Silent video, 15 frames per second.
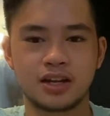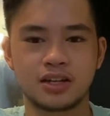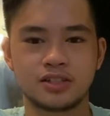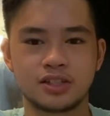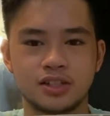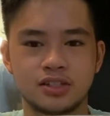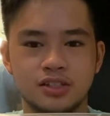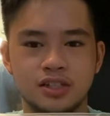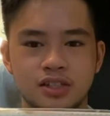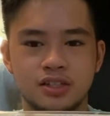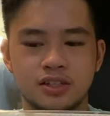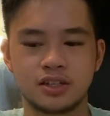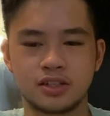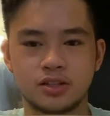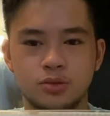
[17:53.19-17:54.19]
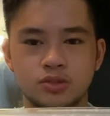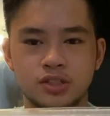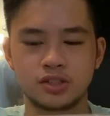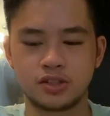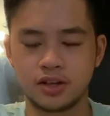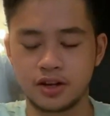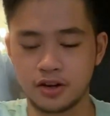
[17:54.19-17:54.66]
As you can see, the toast is
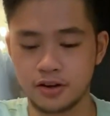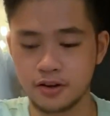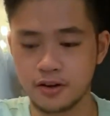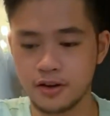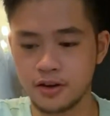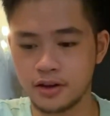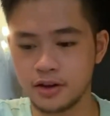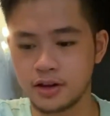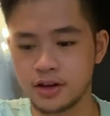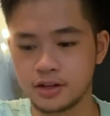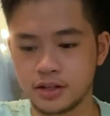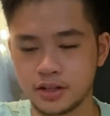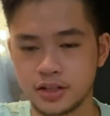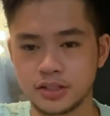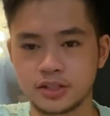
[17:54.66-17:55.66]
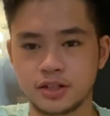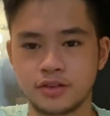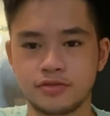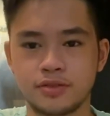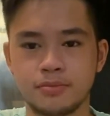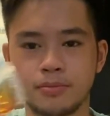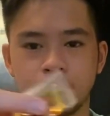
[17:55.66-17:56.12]
there, and then they
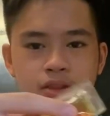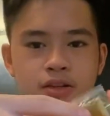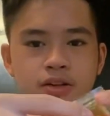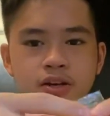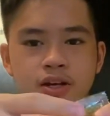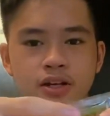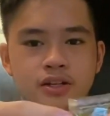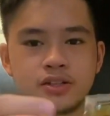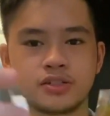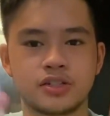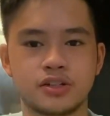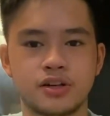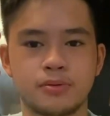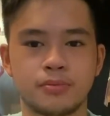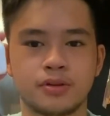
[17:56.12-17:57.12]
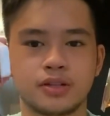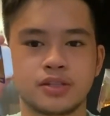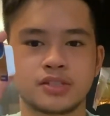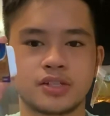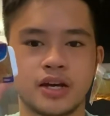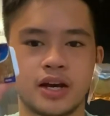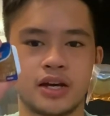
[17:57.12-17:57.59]
serve the butter and syrup on the
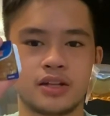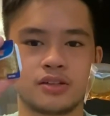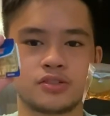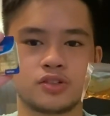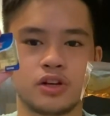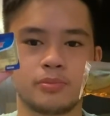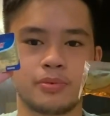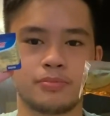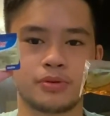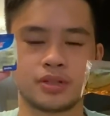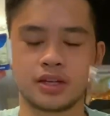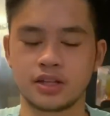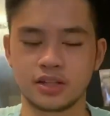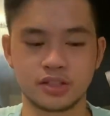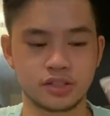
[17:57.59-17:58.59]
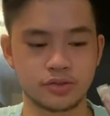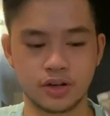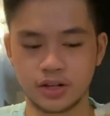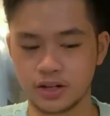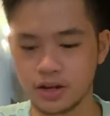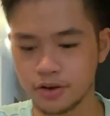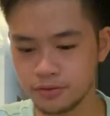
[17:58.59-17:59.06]
side. So I'll be putting this
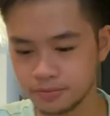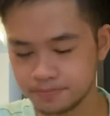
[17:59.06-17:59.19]
right now.